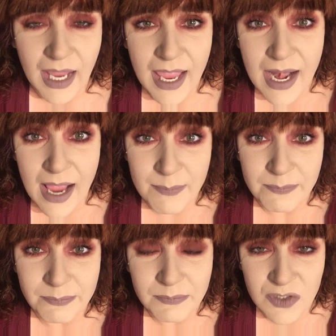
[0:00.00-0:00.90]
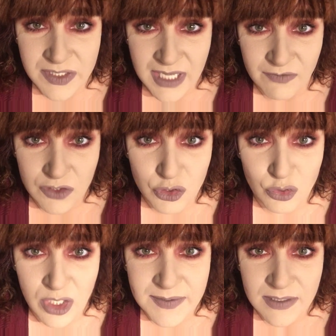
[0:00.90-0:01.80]
And i just have to
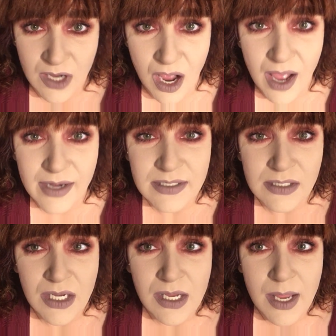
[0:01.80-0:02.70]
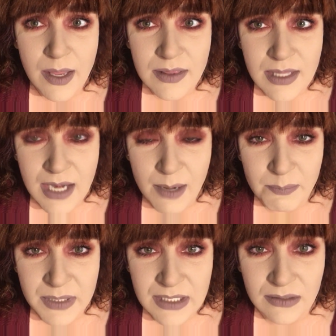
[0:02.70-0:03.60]
trust God that I'm
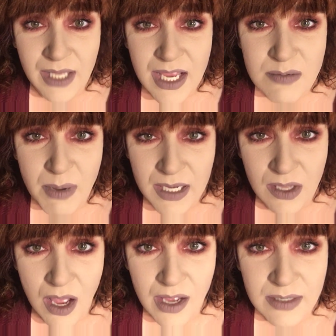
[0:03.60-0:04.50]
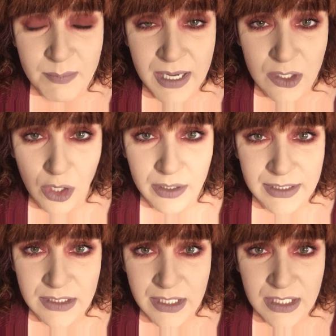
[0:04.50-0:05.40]
being led by God and my
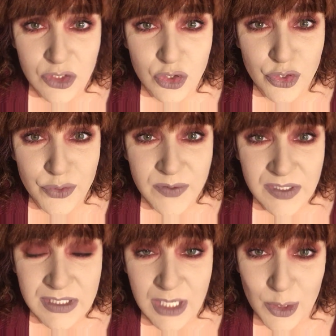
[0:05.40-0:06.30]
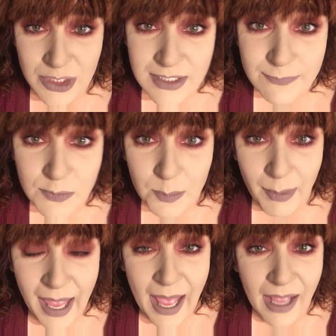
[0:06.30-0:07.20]
guardian angels down a different
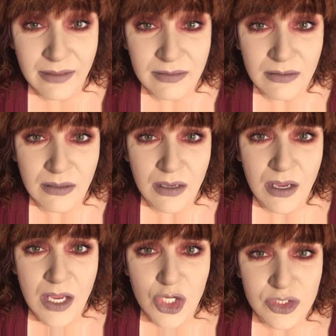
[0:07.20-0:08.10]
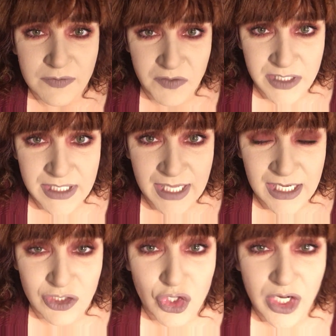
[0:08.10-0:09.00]
path to
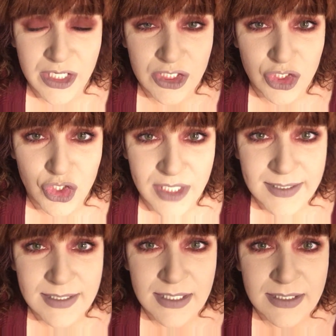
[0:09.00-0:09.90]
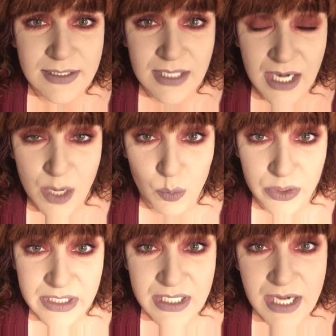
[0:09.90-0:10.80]
vindication and to justice, and I will
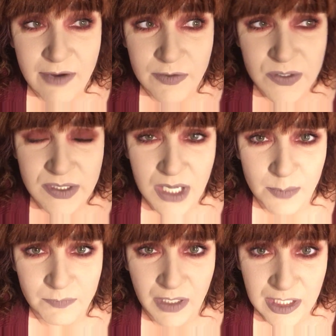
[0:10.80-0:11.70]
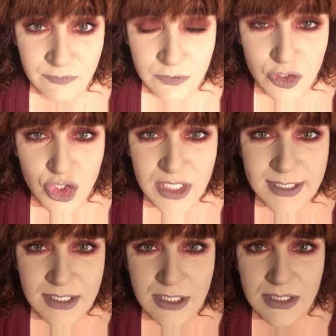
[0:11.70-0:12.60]
never stop fighting for
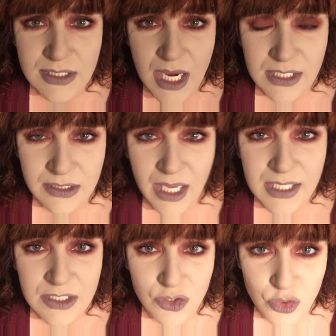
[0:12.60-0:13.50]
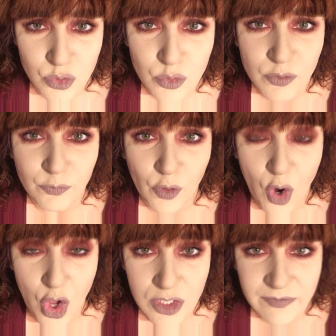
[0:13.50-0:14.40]
justice and light and truth for
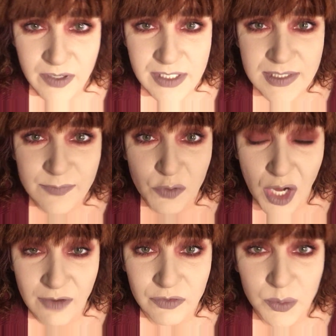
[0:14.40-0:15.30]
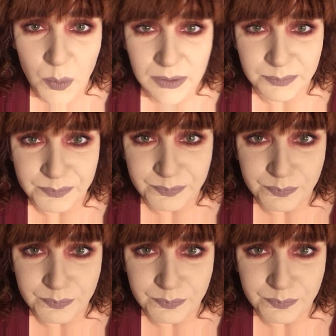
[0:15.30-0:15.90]
all of us, for everyone.